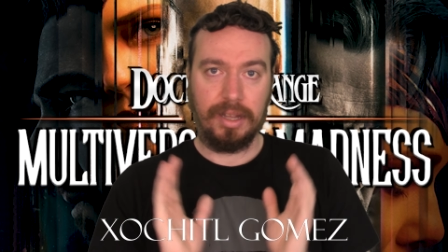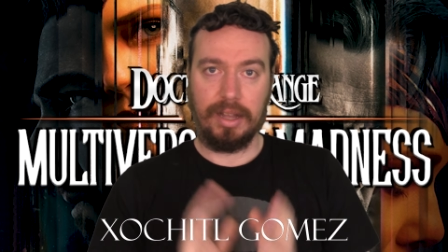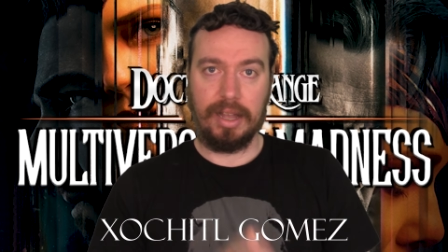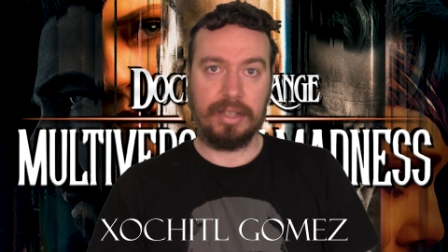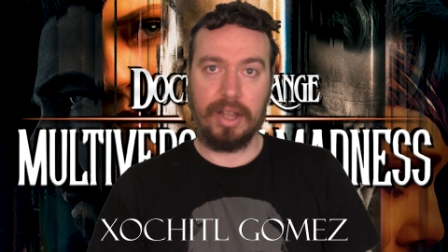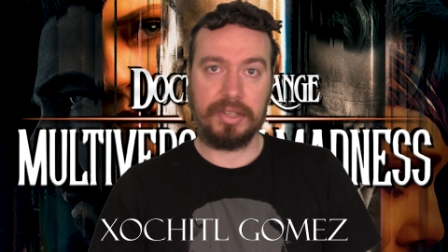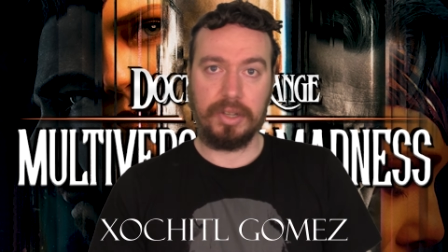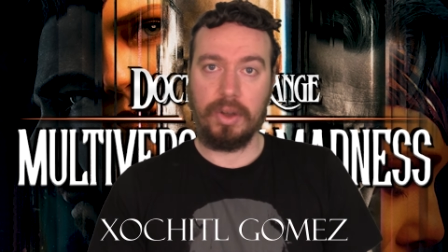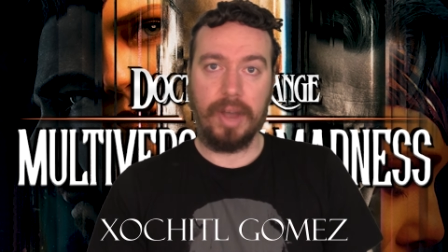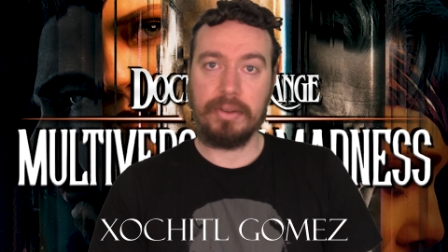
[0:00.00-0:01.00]
I
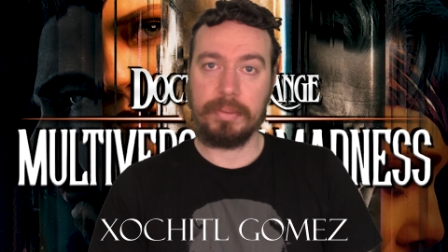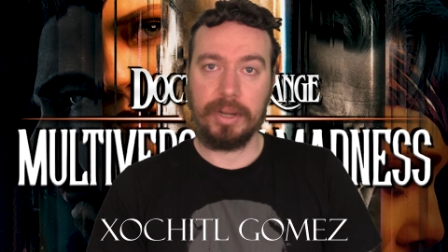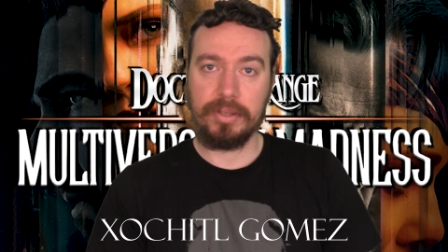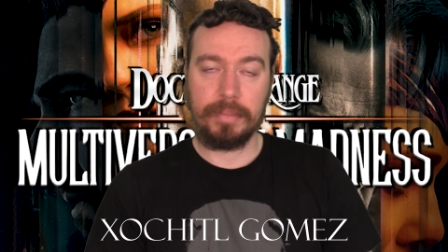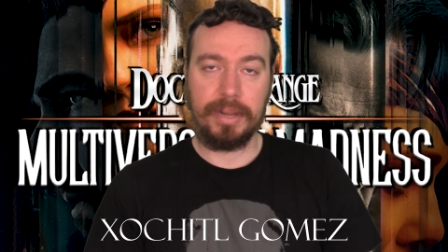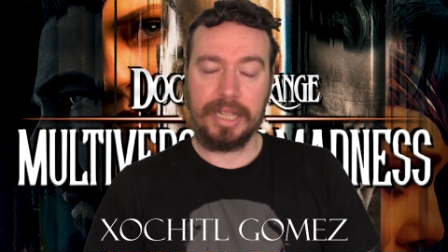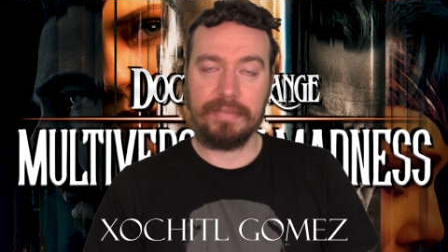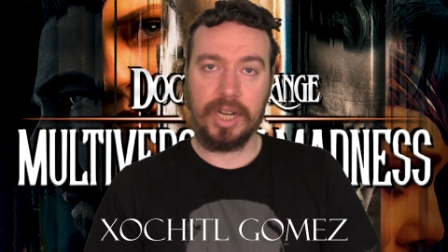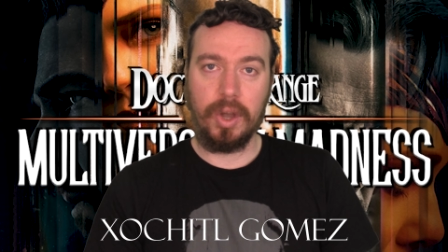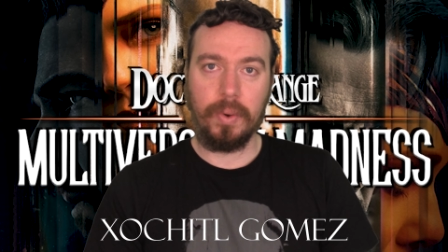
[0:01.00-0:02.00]
don't know how to pronounce it, but I'll give
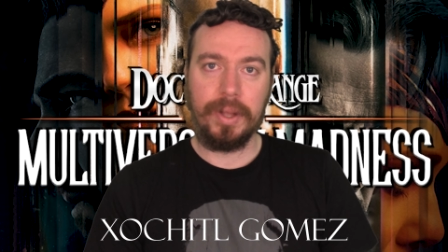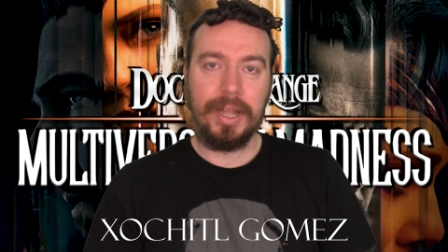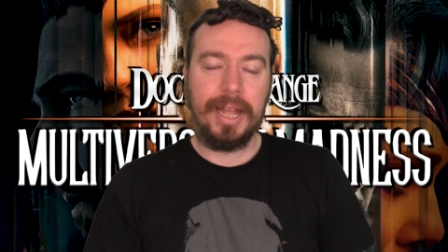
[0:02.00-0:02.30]
it a go.